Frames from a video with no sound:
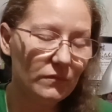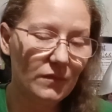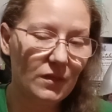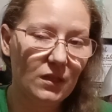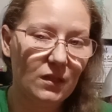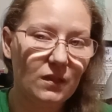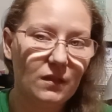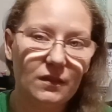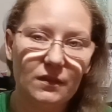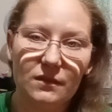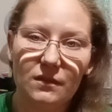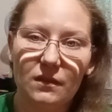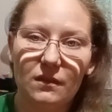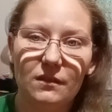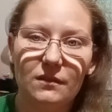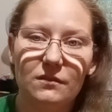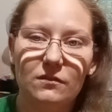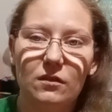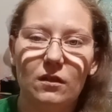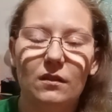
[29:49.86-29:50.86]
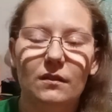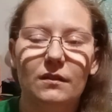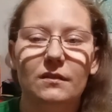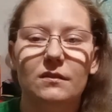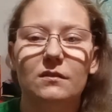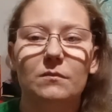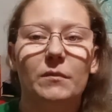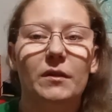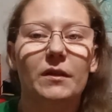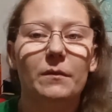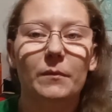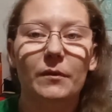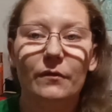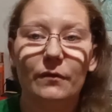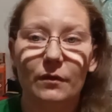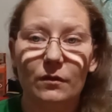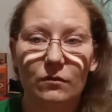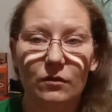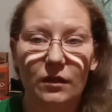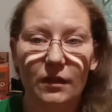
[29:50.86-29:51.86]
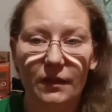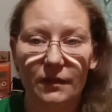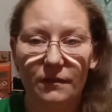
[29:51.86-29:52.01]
because all this talking's making my throat dry.